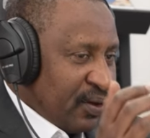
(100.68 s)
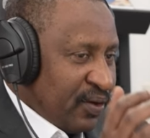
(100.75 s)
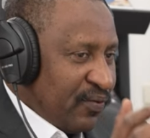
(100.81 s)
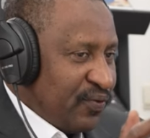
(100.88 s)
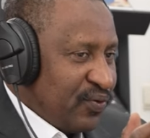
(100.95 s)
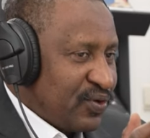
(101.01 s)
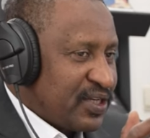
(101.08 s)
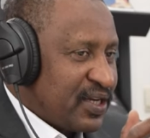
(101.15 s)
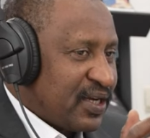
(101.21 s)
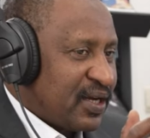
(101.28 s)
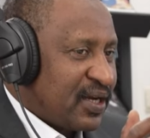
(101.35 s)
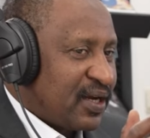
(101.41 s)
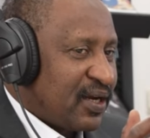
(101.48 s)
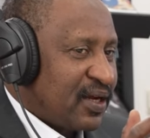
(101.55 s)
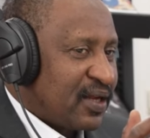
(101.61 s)
If you
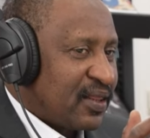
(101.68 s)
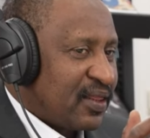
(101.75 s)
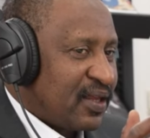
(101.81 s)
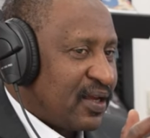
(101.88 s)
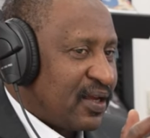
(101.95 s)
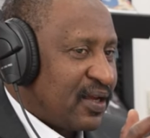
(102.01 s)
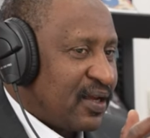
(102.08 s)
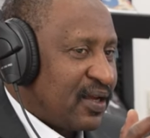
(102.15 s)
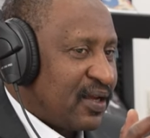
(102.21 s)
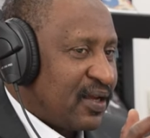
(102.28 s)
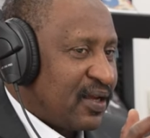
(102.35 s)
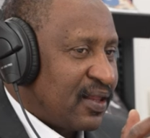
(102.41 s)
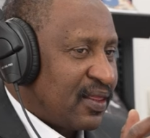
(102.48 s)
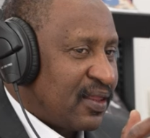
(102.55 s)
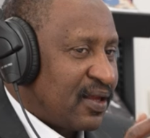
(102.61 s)
take
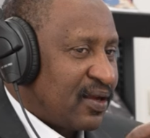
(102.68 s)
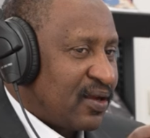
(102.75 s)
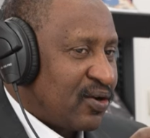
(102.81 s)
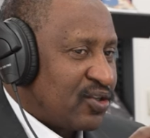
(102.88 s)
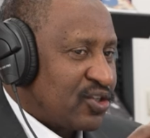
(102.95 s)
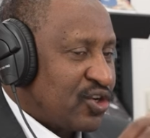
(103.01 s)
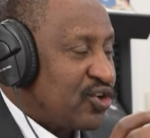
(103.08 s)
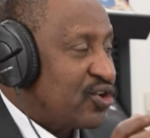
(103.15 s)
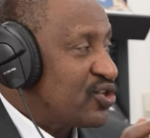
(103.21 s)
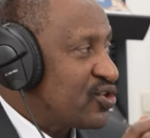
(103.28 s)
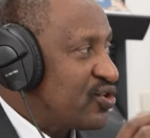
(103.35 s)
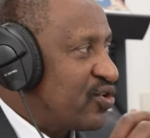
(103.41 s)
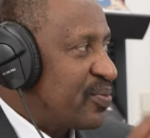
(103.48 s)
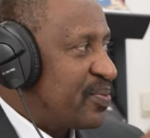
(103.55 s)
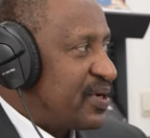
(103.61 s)
the
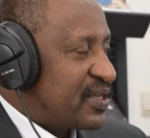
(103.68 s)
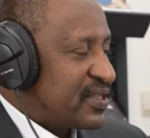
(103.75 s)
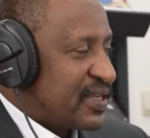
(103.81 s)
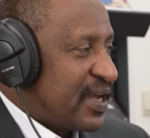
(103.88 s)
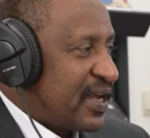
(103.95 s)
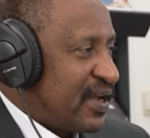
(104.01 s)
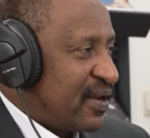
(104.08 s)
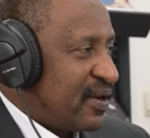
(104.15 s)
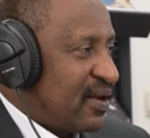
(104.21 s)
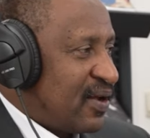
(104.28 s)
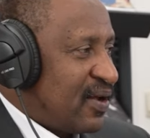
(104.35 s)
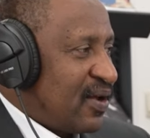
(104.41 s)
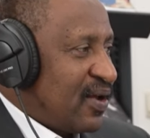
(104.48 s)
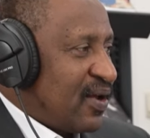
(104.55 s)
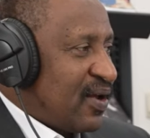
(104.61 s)
terrorist group in Sahel,
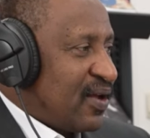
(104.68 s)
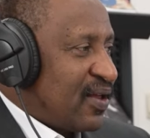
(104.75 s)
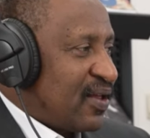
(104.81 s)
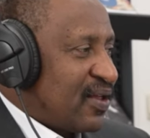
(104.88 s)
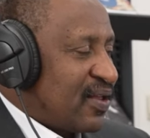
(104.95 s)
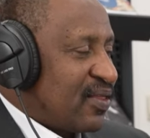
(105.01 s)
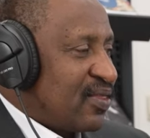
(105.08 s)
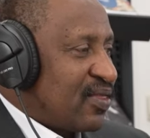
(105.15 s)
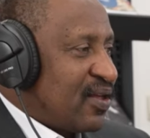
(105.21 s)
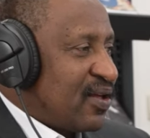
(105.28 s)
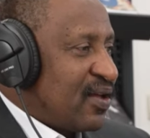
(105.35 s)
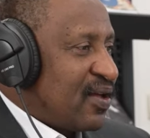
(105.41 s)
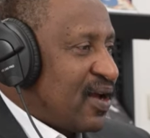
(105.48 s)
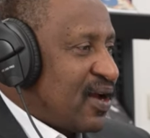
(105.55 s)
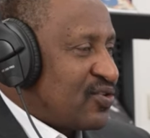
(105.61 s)

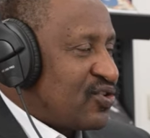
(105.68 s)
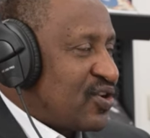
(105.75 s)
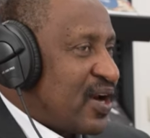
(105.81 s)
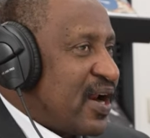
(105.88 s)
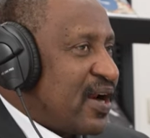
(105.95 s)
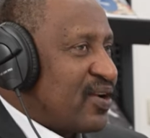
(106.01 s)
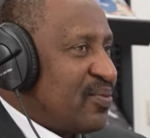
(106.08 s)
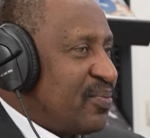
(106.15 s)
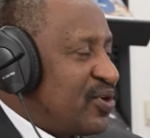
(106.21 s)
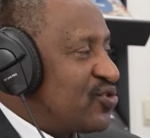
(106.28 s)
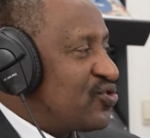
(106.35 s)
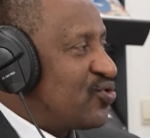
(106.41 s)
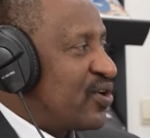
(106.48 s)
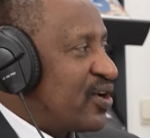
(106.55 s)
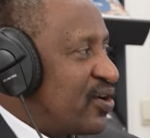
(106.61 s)
their
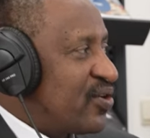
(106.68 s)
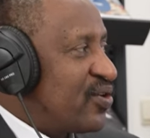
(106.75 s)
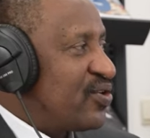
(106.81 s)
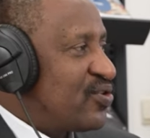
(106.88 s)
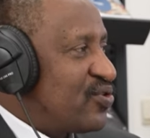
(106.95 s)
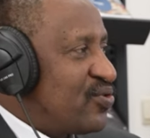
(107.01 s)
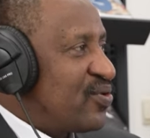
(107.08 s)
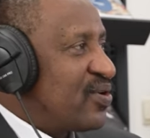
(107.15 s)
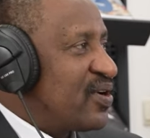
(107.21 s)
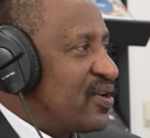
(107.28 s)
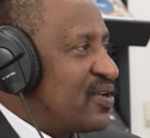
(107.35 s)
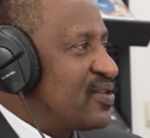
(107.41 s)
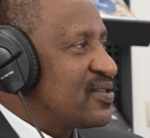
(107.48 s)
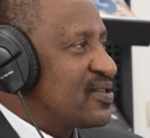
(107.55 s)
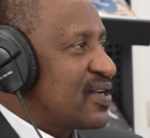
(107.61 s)
argument to recruit young
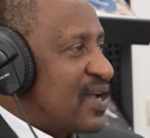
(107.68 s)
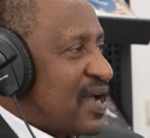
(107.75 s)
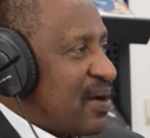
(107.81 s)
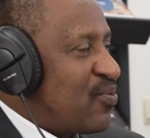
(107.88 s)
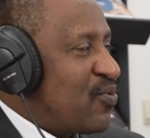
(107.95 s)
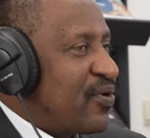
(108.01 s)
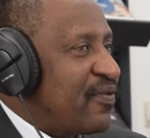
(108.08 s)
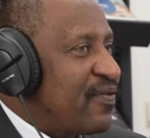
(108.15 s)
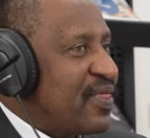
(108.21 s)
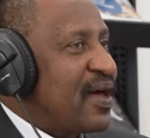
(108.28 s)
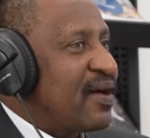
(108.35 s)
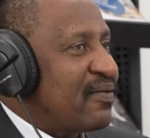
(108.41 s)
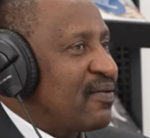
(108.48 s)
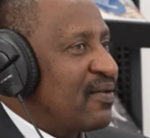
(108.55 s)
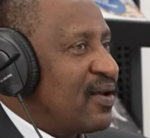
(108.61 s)
is, come with
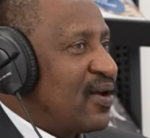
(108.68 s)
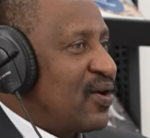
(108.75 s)
that,